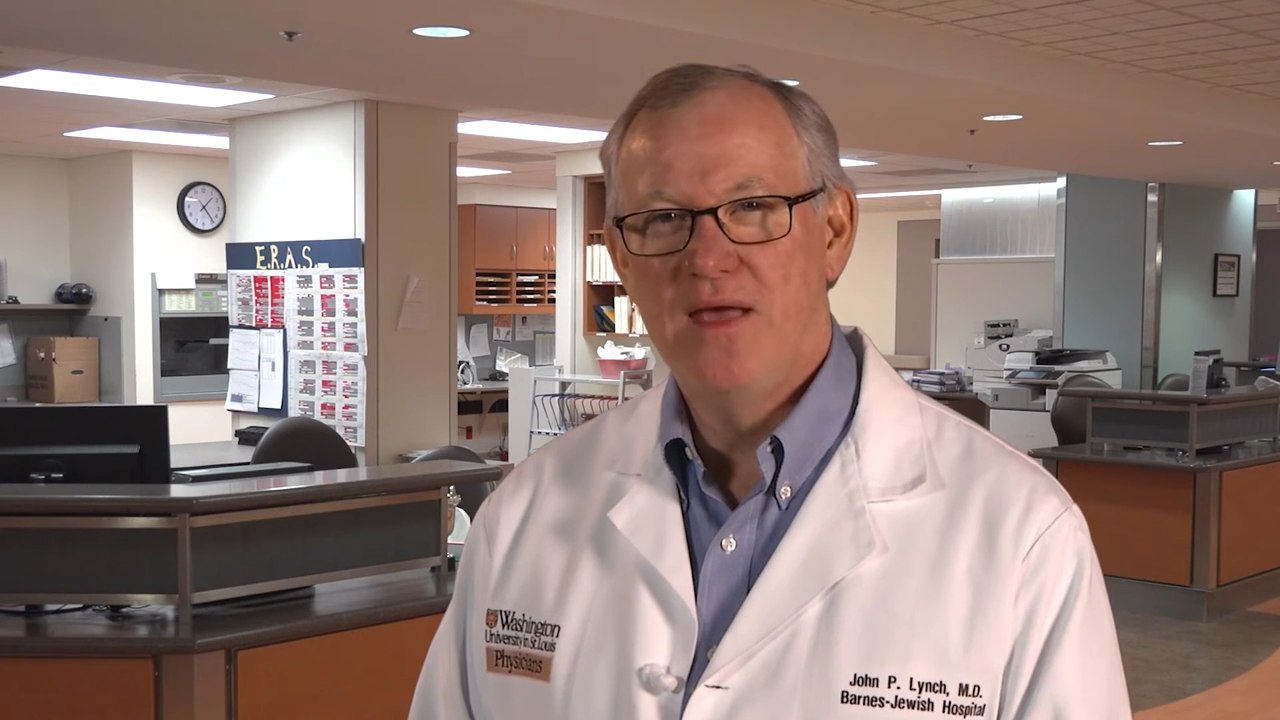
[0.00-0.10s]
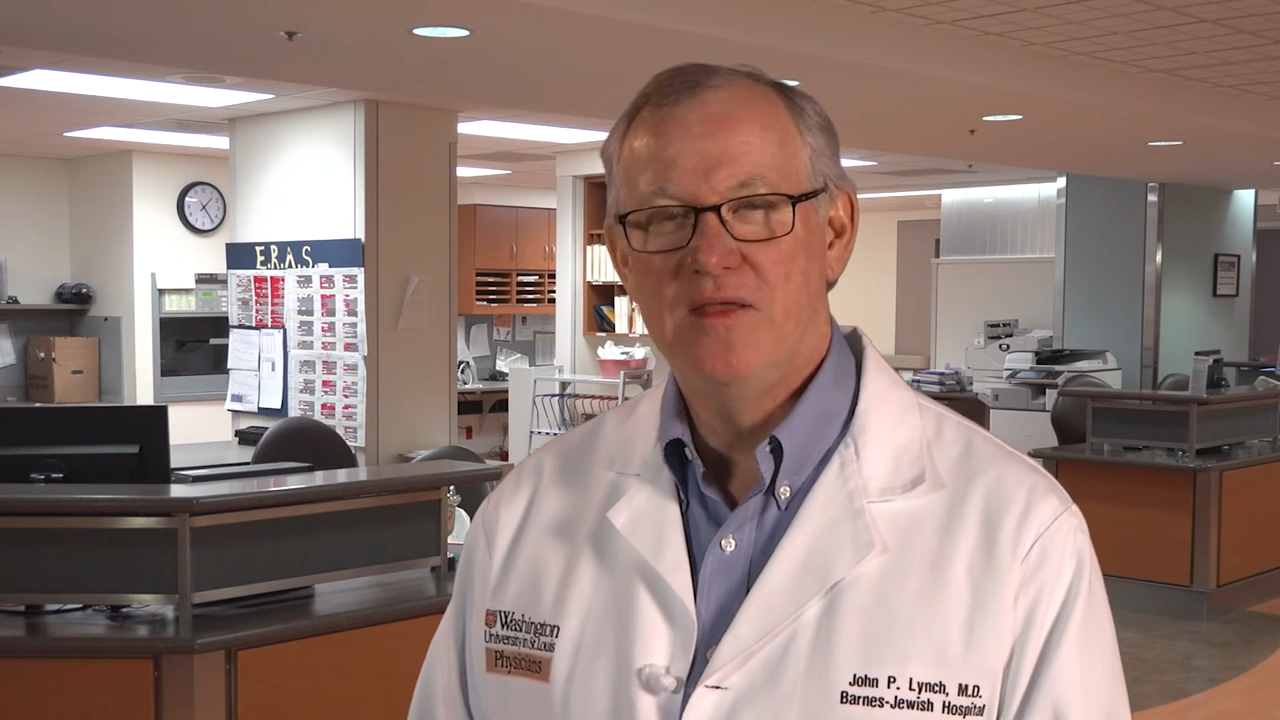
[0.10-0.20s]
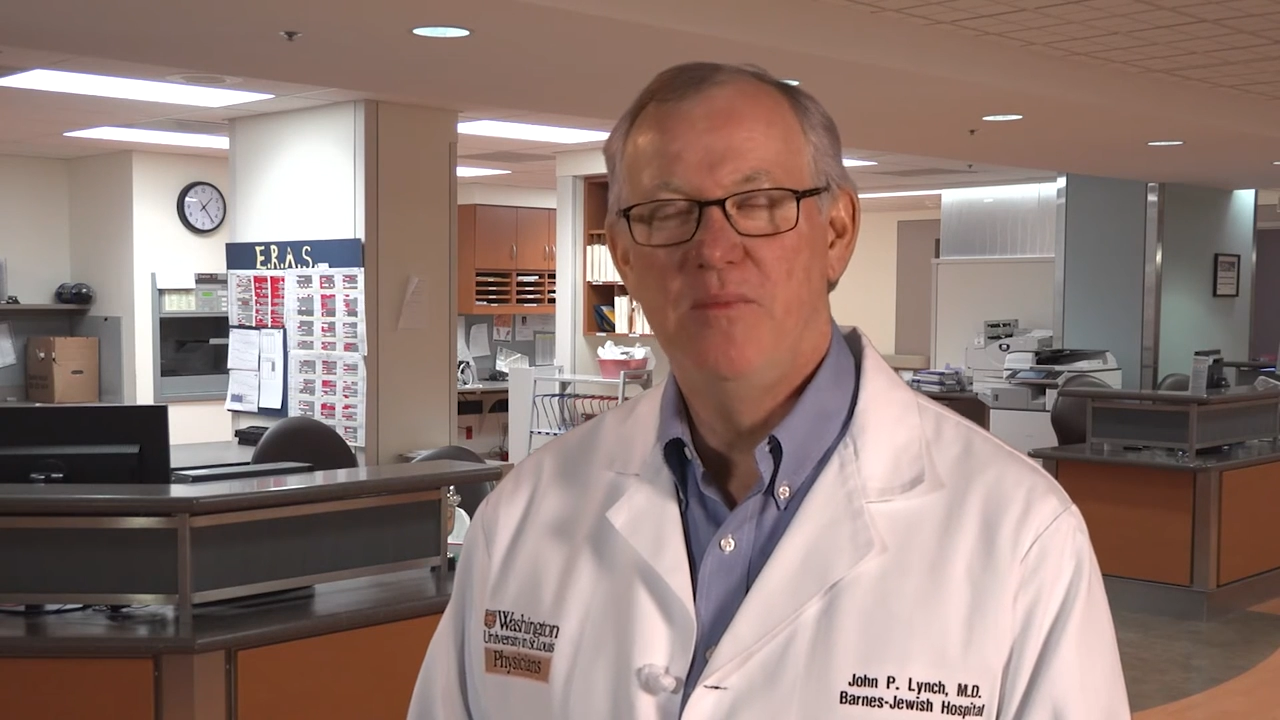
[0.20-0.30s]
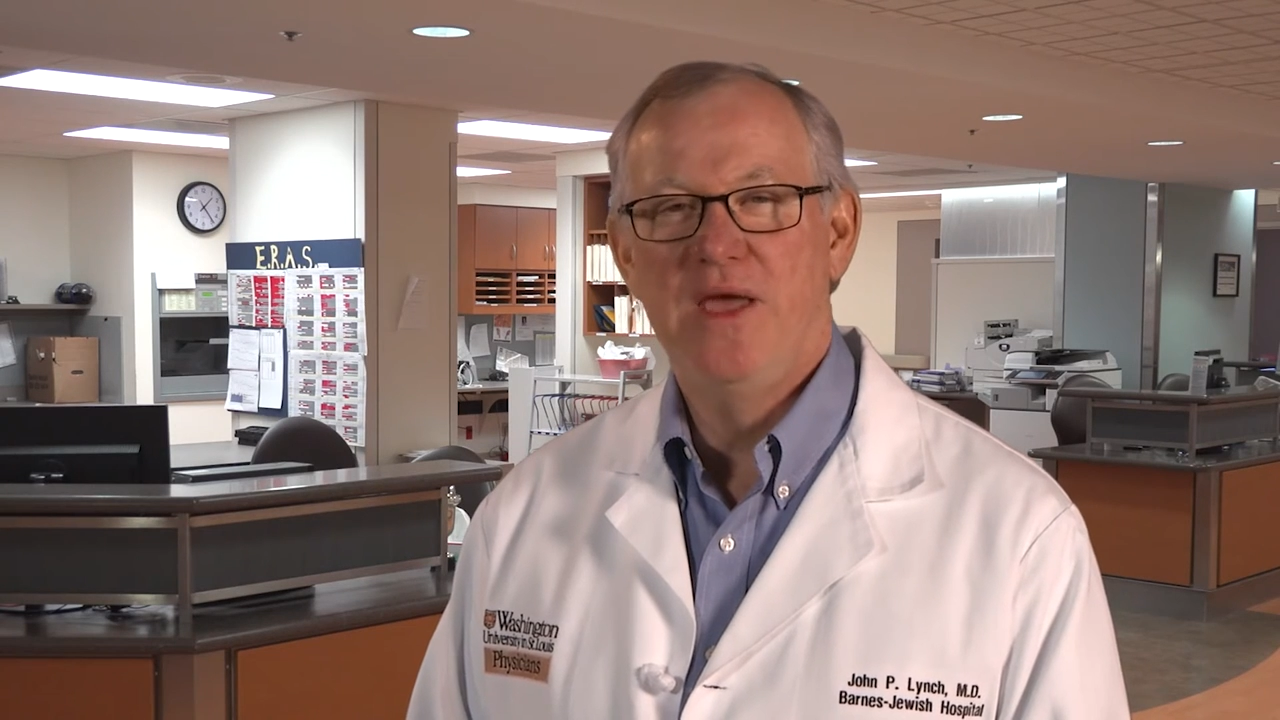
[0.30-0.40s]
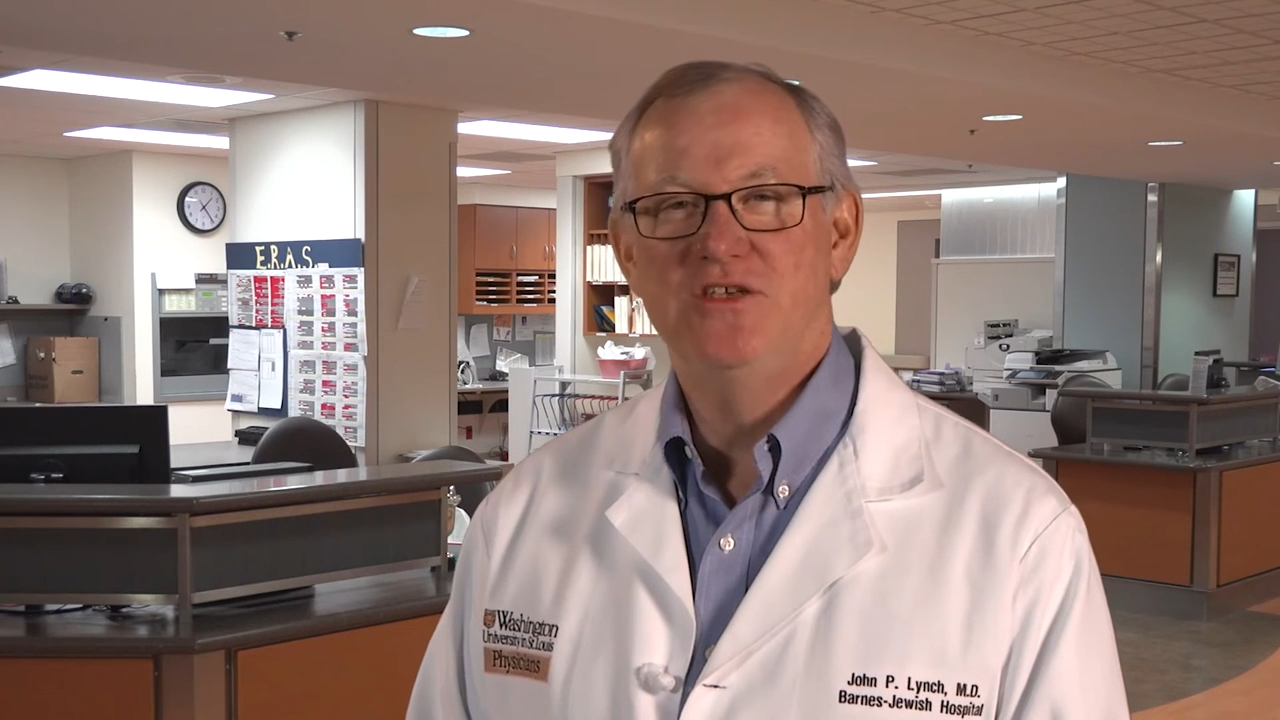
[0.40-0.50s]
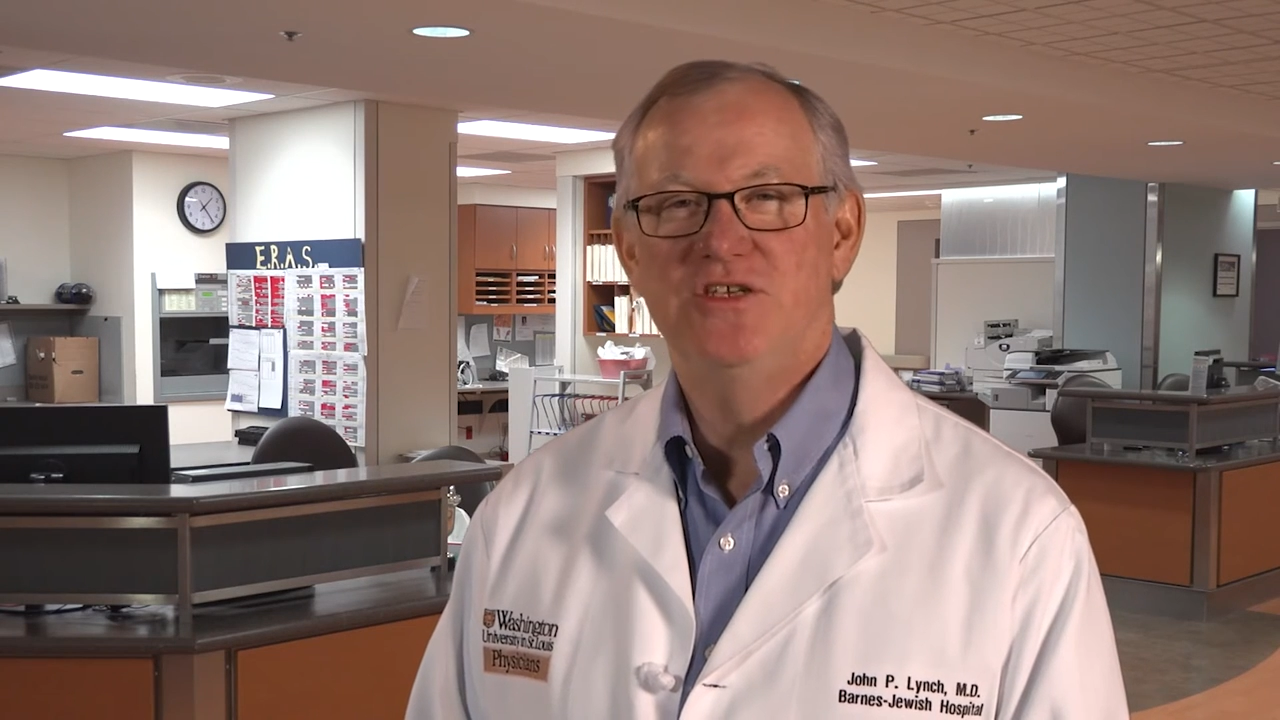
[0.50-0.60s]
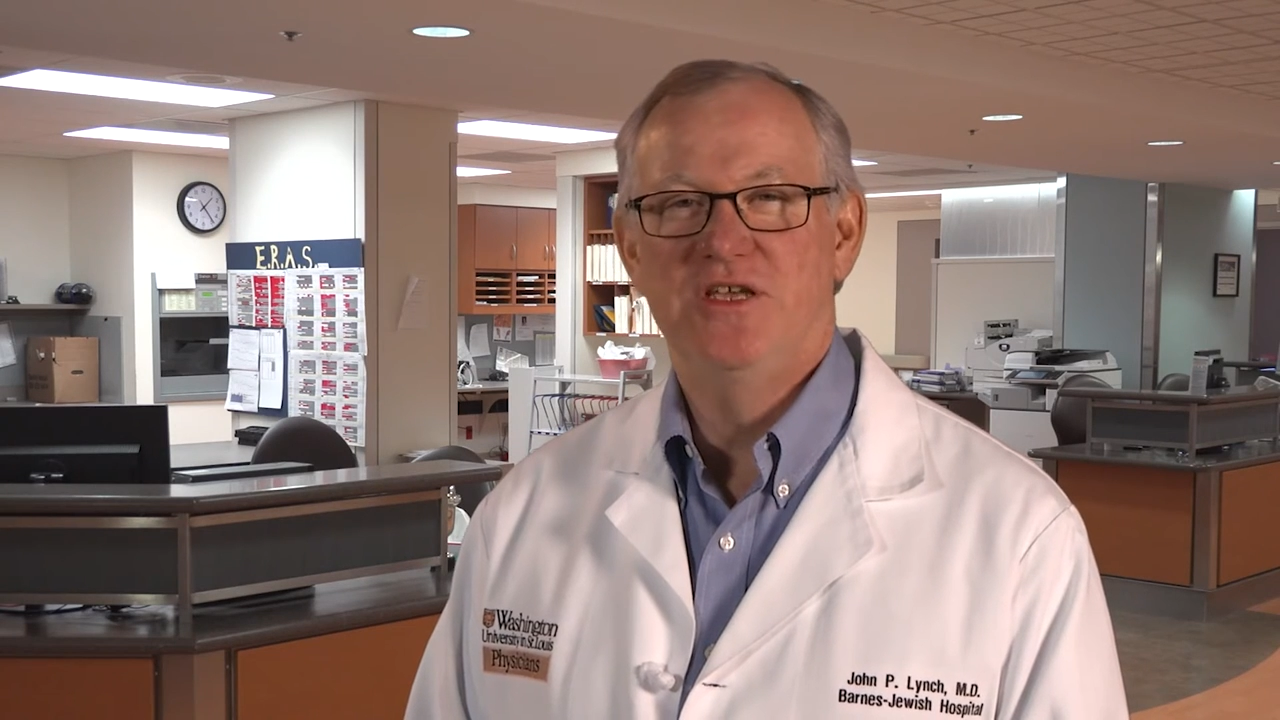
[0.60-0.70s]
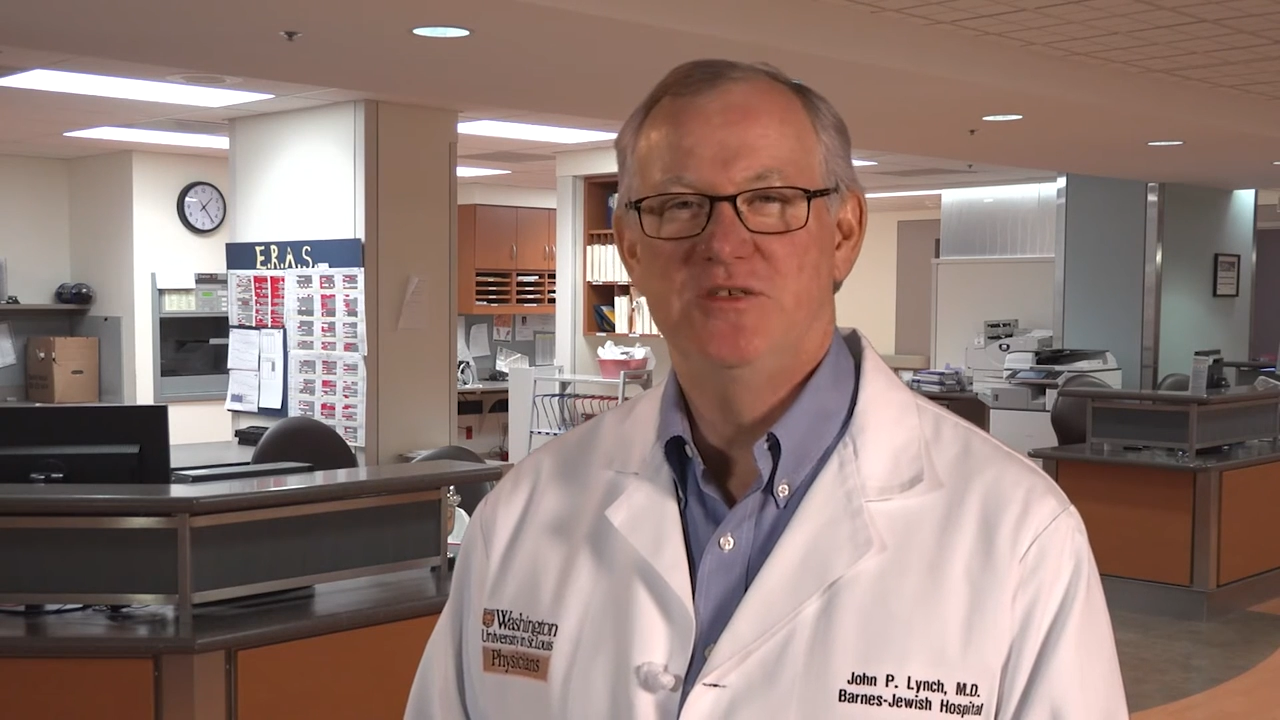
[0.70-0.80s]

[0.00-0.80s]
and the patient